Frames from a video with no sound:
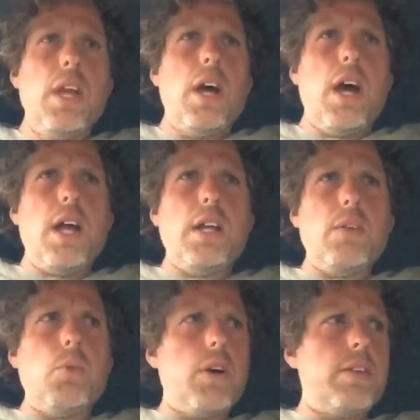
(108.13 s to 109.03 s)

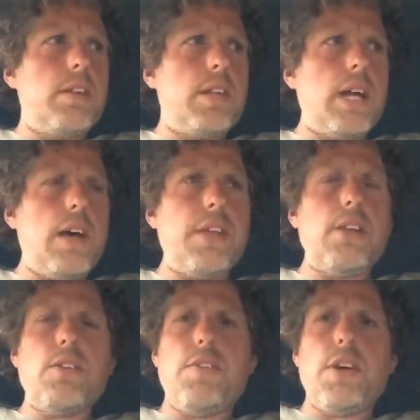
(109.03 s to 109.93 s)
And what is it today? I think
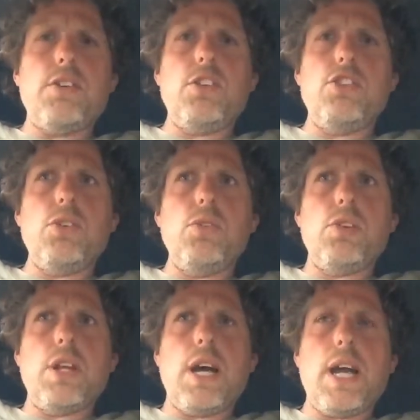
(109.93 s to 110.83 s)
it's the 1st of June
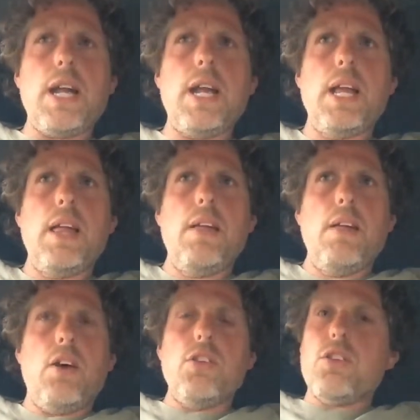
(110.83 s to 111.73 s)
today.
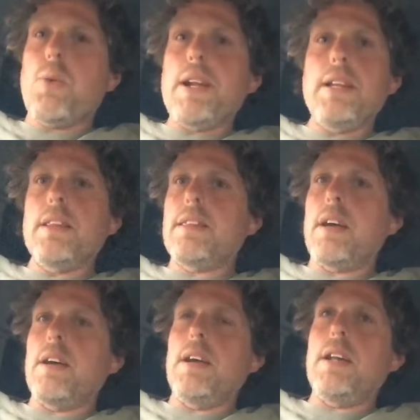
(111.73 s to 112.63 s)
On the
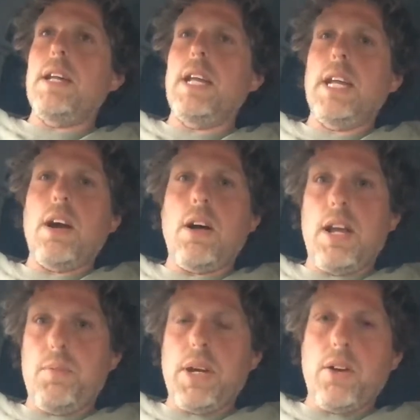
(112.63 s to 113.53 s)
23rd,
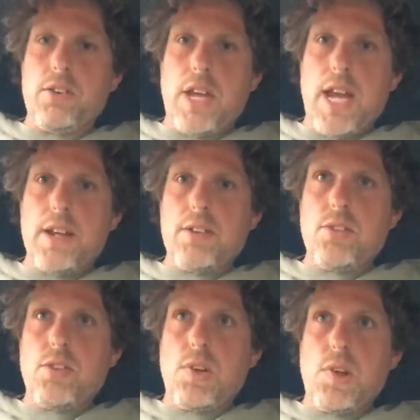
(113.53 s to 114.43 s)
we got a
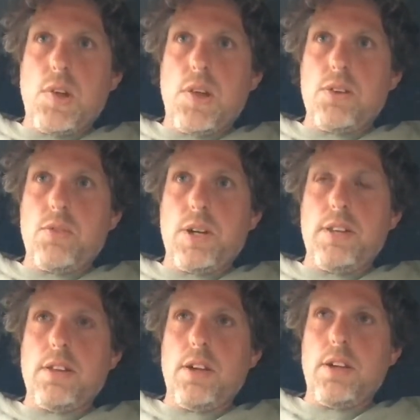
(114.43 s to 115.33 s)
text,
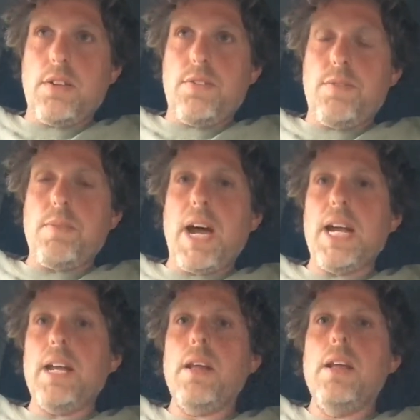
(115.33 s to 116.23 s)
23rd of
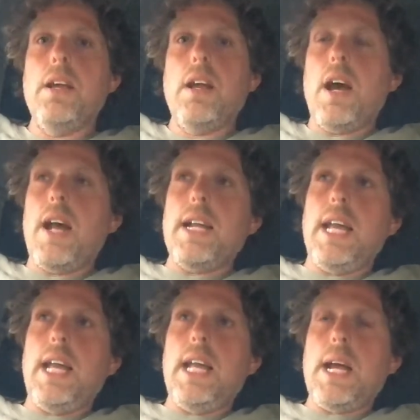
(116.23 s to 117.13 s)
May, and
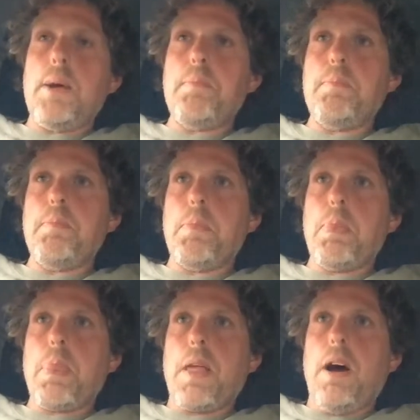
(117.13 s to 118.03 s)
he
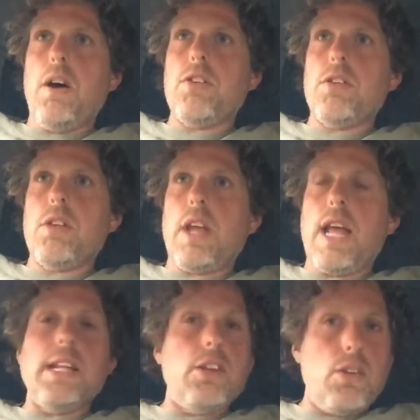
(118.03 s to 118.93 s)
asked
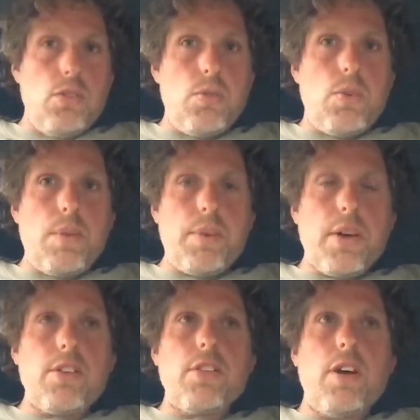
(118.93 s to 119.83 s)
any news when we were
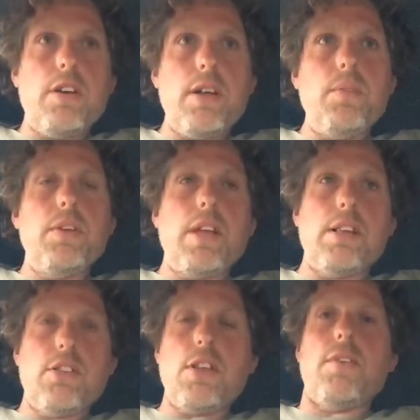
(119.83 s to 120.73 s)
going to start on it. We
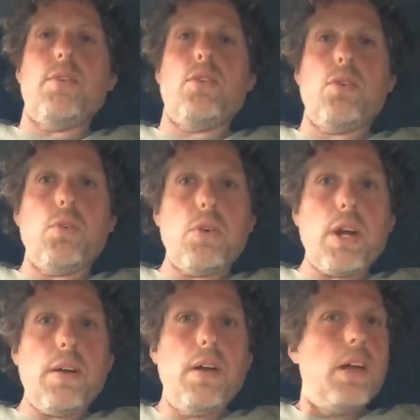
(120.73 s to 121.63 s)
said the stuff was on
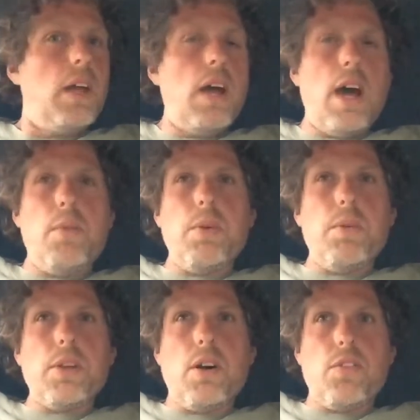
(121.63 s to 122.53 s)
order. We were told